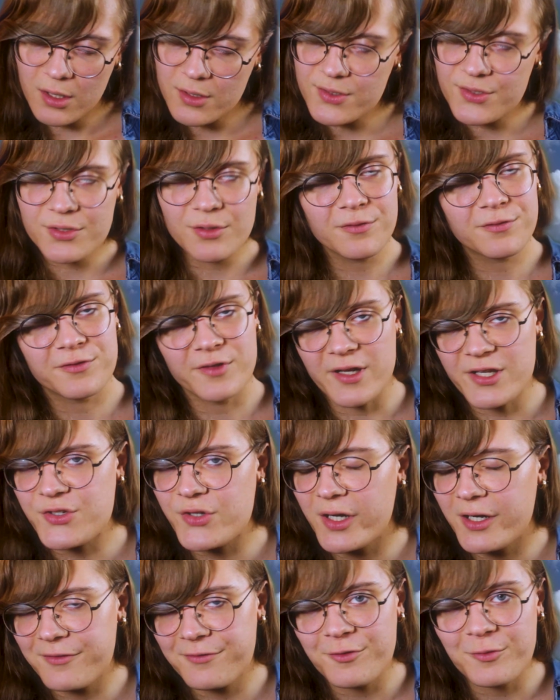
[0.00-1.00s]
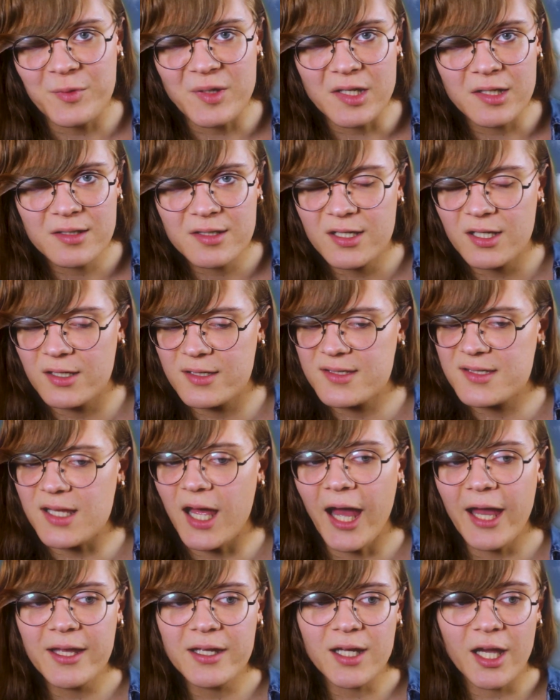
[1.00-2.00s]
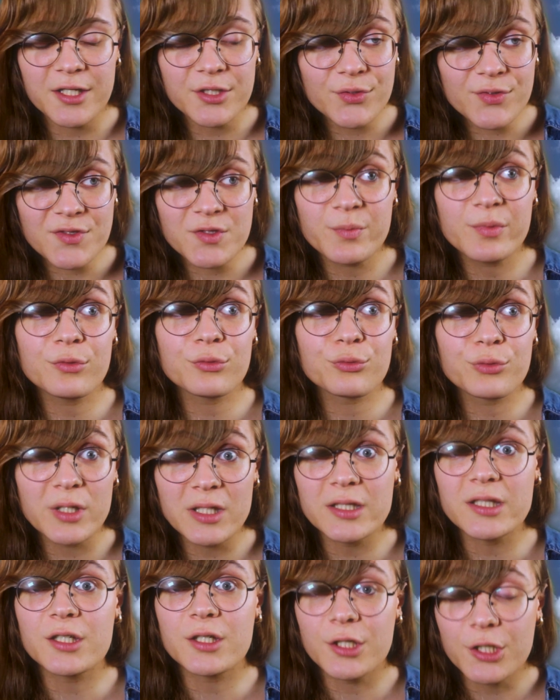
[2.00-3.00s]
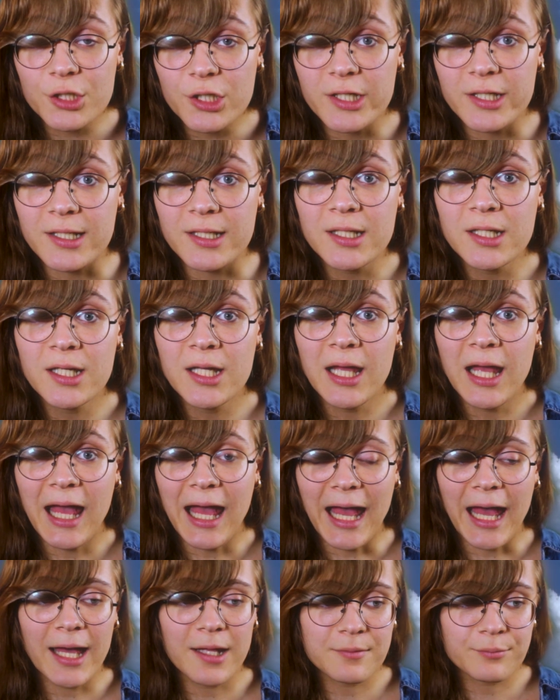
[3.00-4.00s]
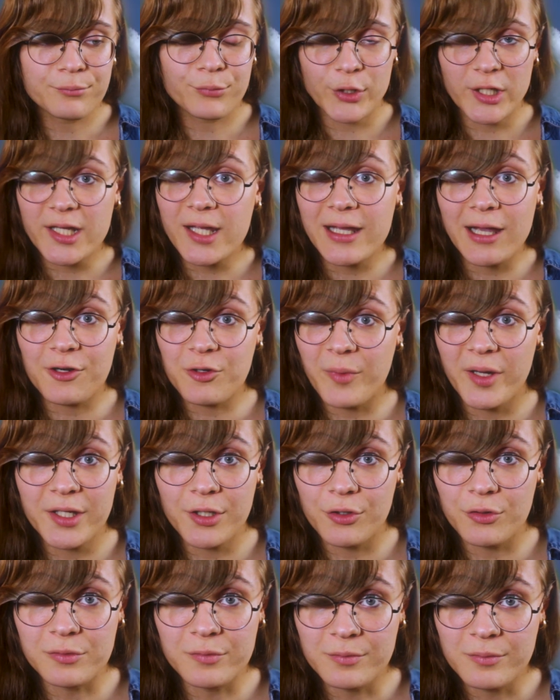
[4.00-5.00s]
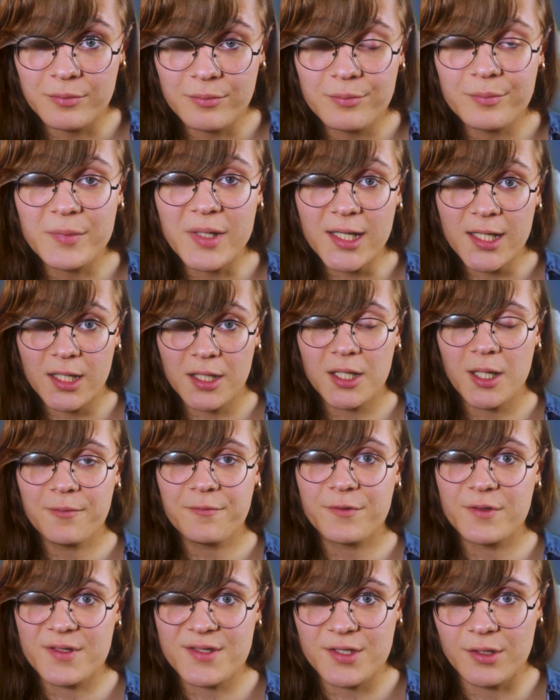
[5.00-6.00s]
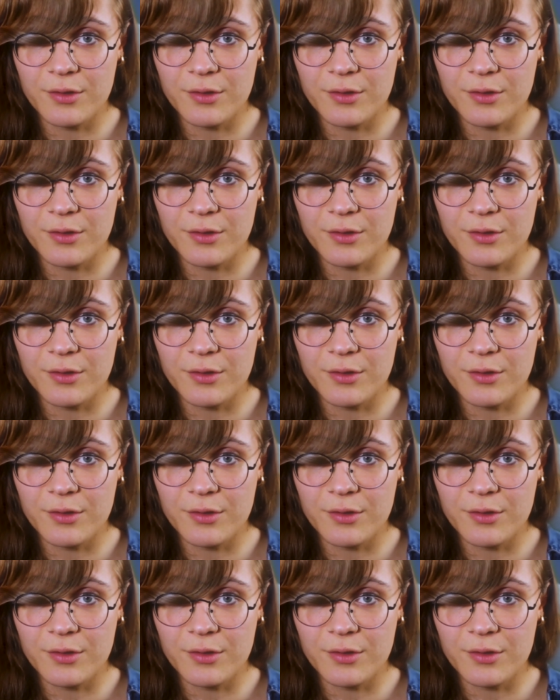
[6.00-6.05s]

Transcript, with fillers: so frustrating for me because I, I used to be really good at breaking out of my own media comfort